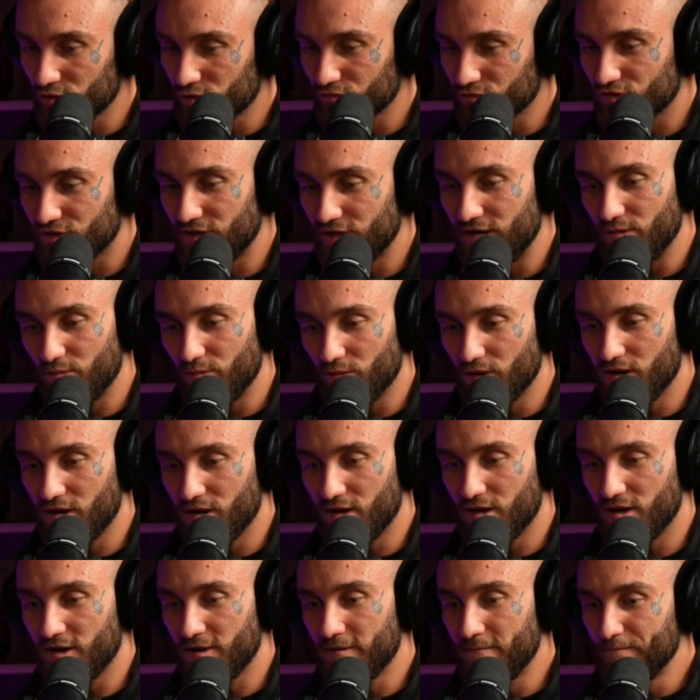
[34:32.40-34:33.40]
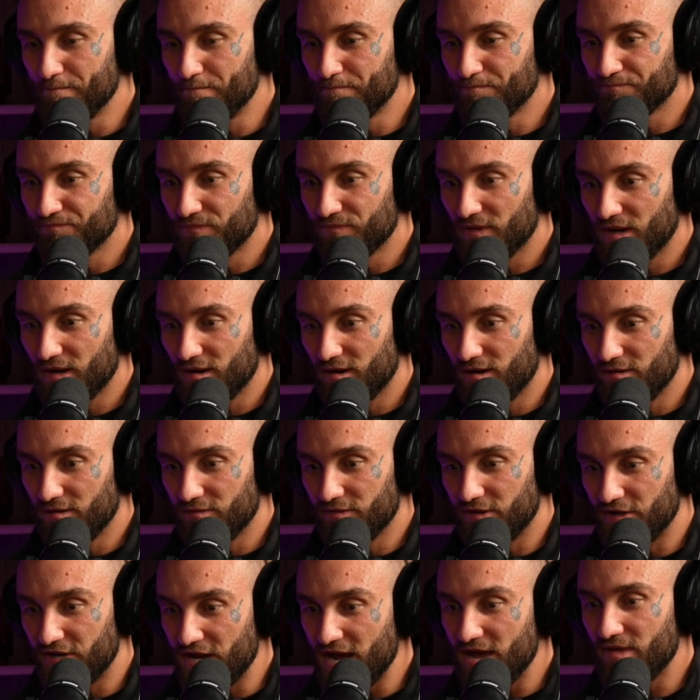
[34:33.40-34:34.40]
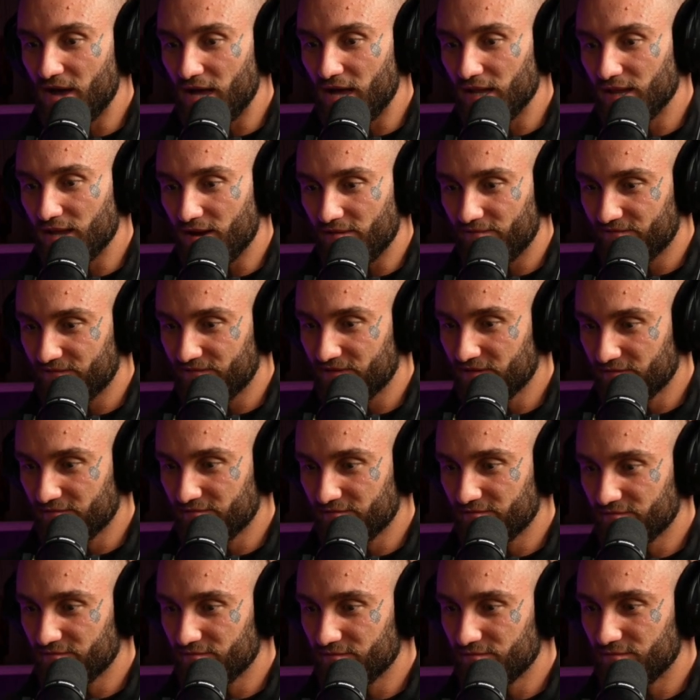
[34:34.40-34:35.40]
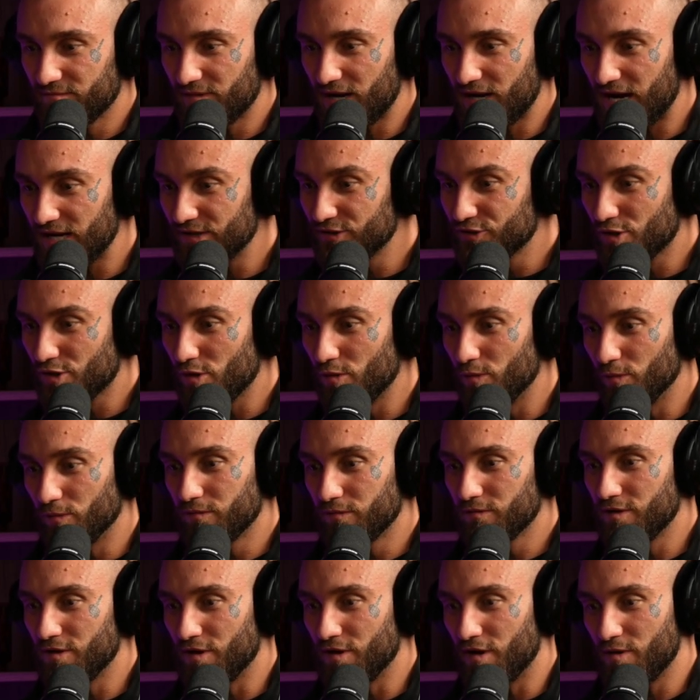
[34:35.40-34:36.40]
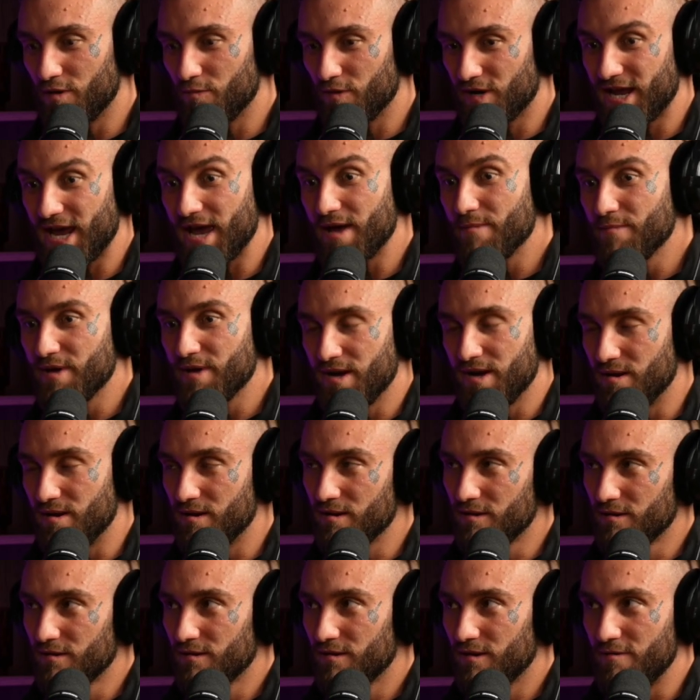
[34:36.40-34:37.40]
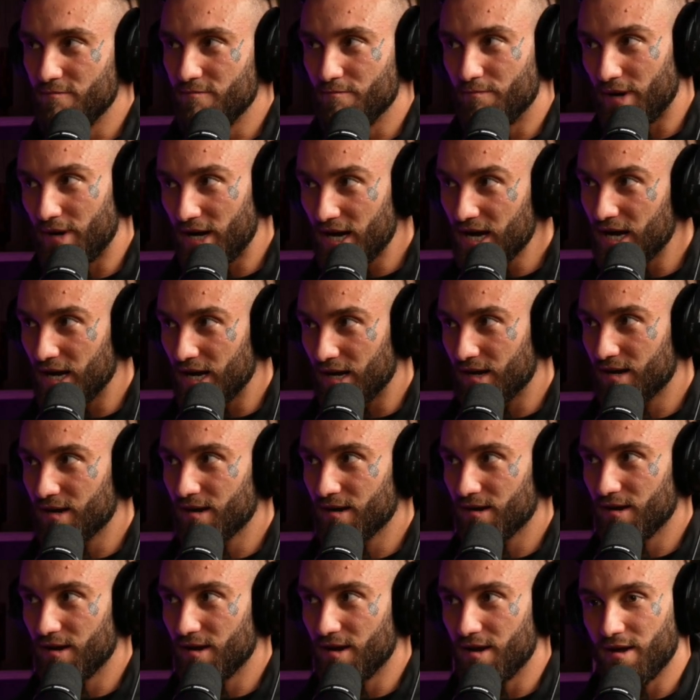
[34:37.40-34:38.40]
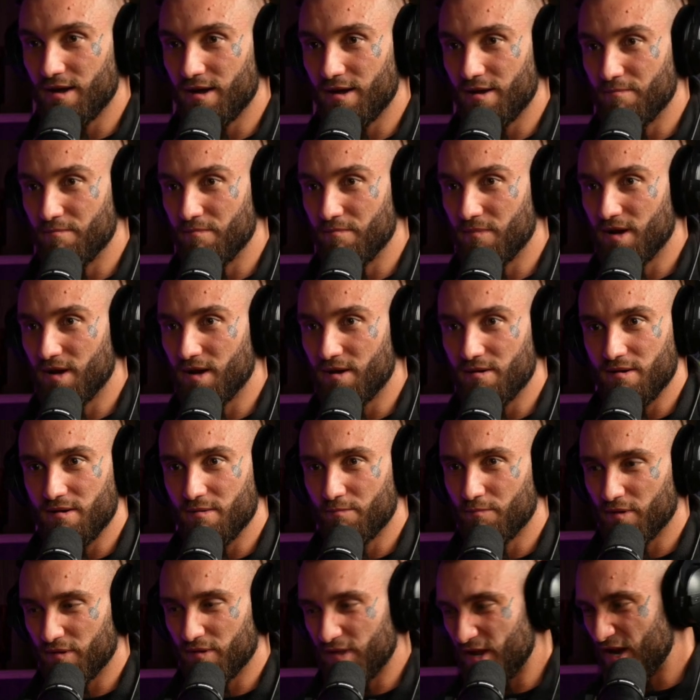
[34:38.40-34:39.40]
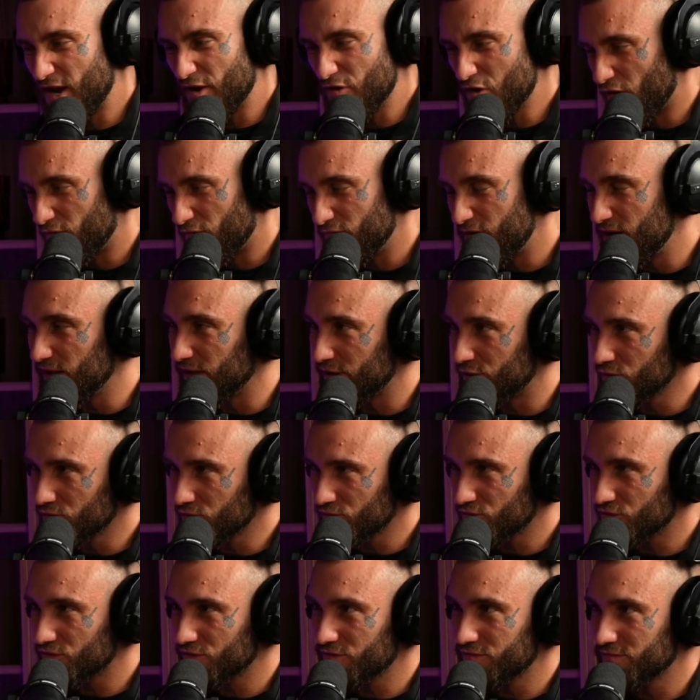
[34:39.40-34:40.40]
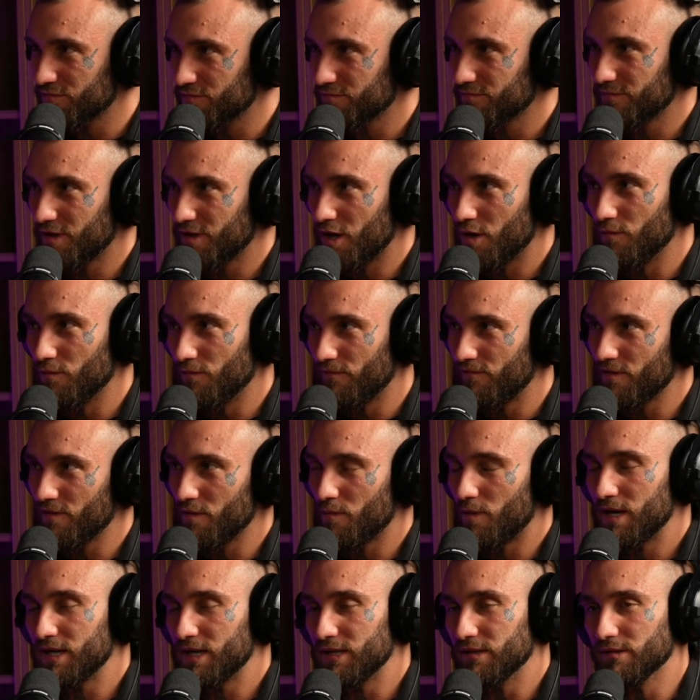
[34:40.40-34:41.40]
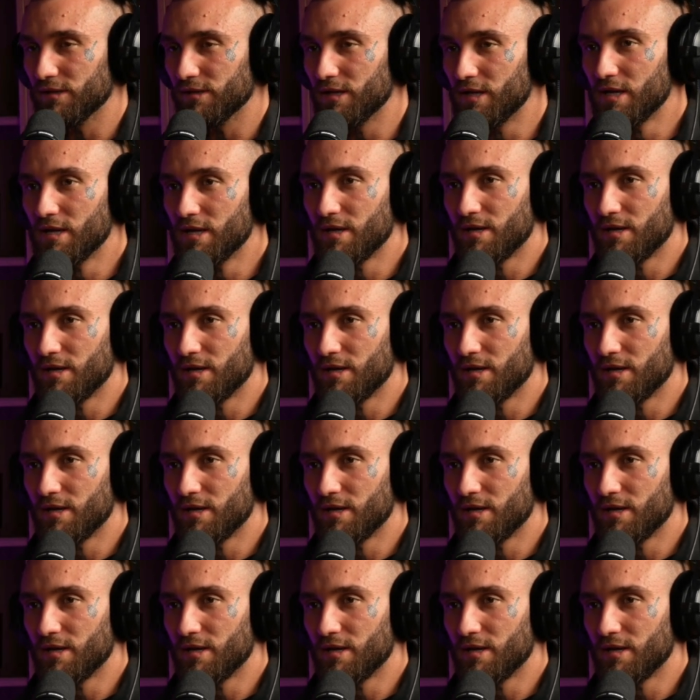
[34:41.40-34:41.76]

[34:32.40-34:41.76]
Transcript: touched it were the day that I left high school. It was ketamine in Park, but then I'd not really touched out for a while.